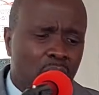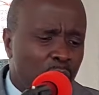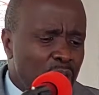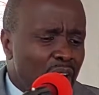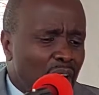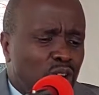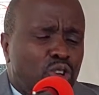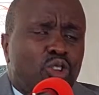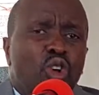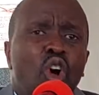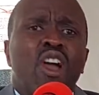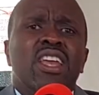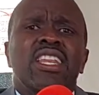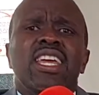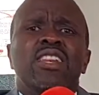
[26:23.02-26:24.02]
We are
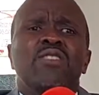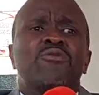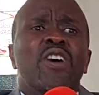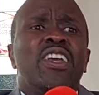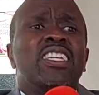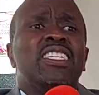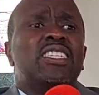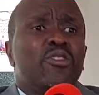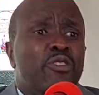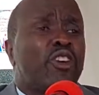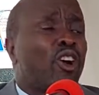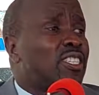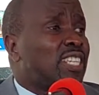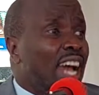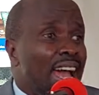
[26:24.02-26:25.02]
growing in very
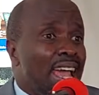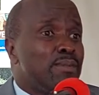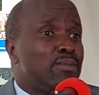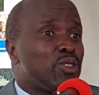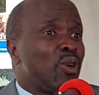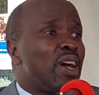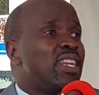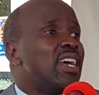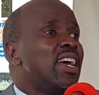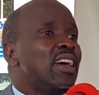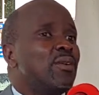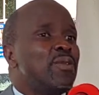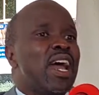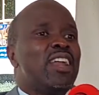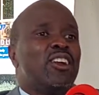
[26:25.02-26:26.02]
difficult times when
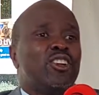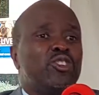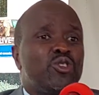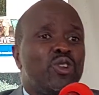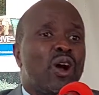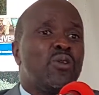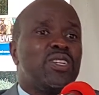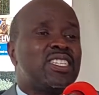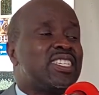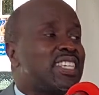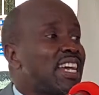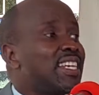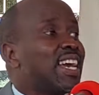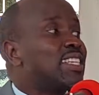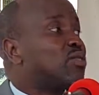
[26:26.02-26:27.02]
we are not sure which
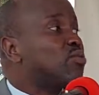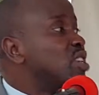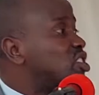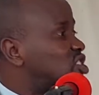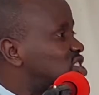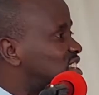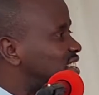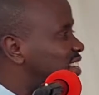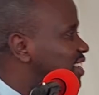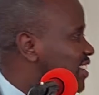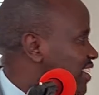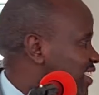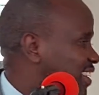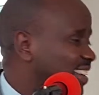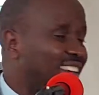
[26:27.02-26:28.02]
gender is which
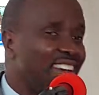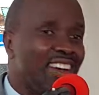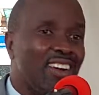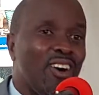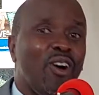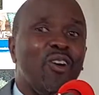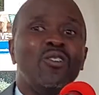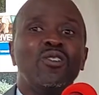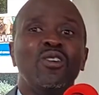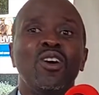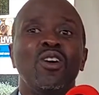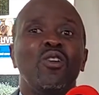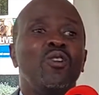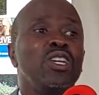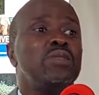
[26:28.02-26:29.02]
or
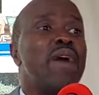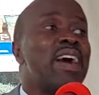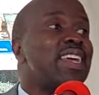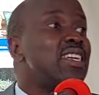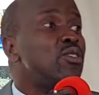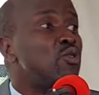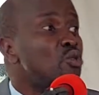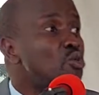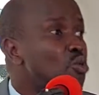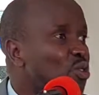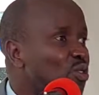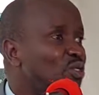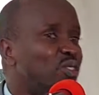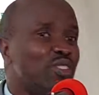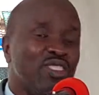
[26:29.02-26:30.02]
who is marrying
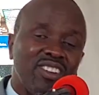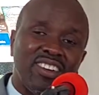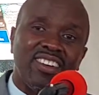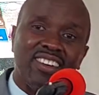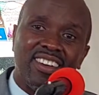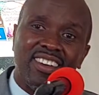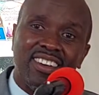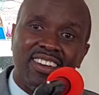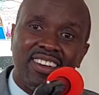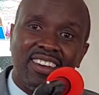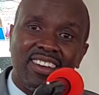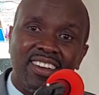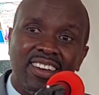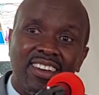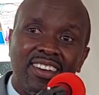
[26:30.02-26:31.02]
who.
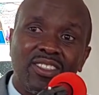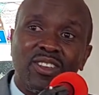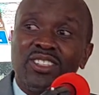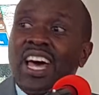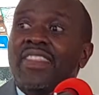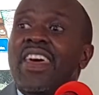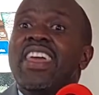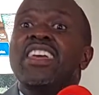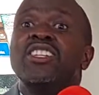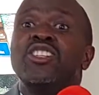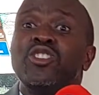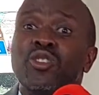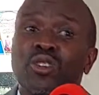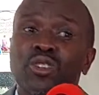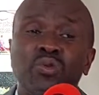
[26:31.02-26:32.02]
Those are the
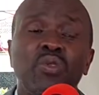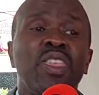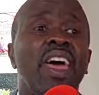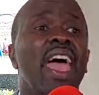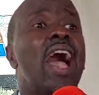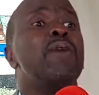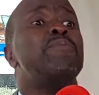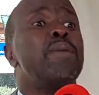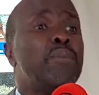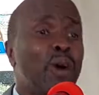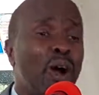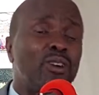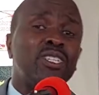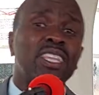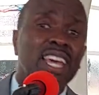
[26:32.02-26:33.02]
issues with the young
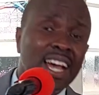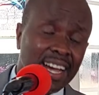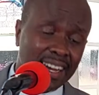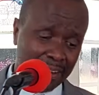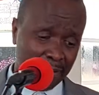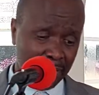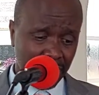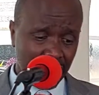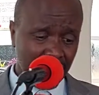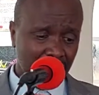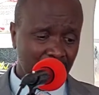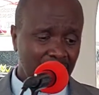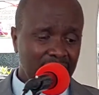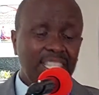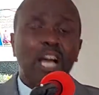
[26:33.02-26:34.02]
people out there.
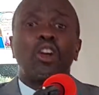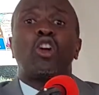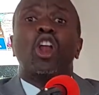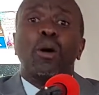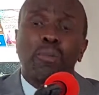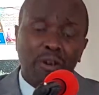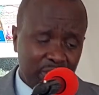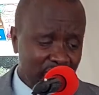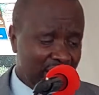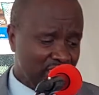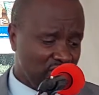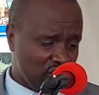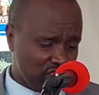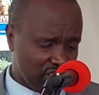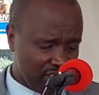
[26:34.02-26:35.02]
It's a global
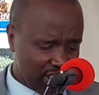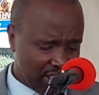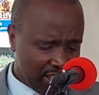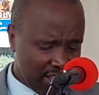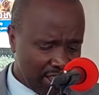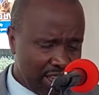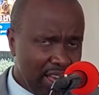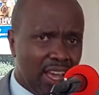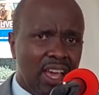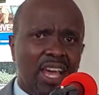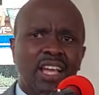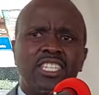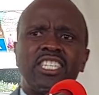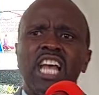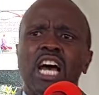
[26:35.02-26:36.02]
village.
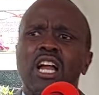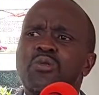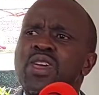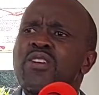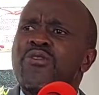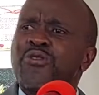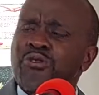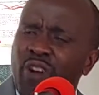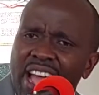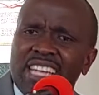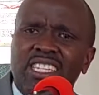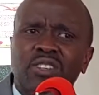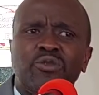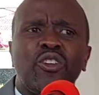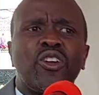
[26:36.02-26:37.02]
Shall we
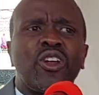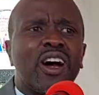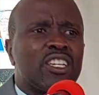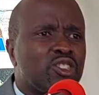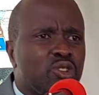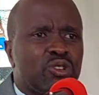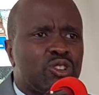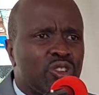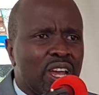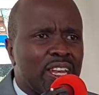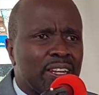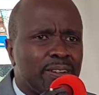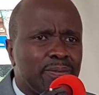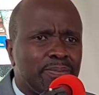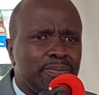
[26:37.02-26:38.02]
fight for our
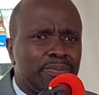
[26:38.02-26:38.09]
children?